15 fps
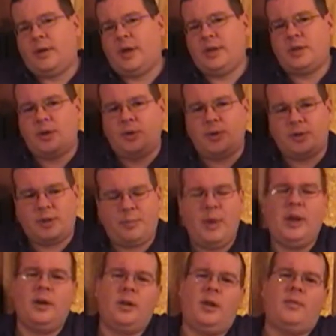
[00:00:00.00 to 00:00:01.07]
okay, so a
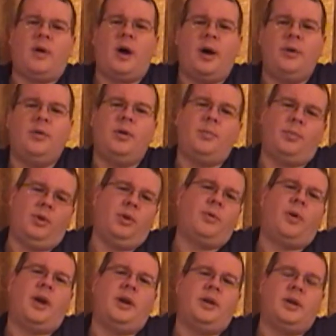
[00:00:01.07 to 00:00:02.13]
spindle of 100
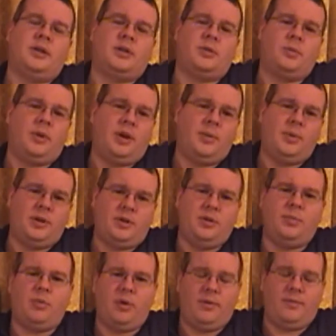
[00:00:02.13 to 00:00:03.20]
Blu-ray discs would give me
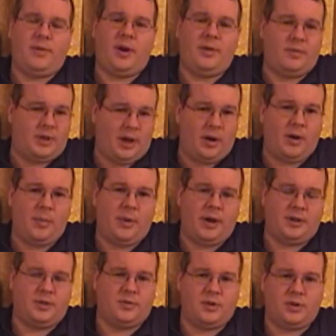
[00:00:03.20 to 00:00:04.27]
2.5
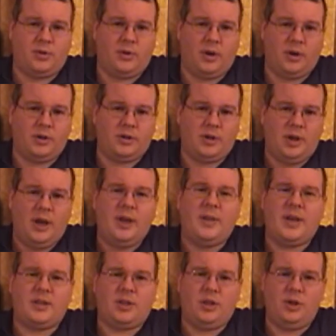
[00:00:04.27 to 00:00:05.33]
terabytes of storage.
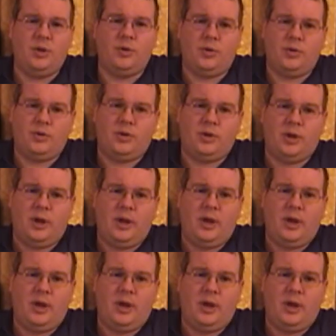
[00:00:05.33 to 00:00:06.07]
That's huge.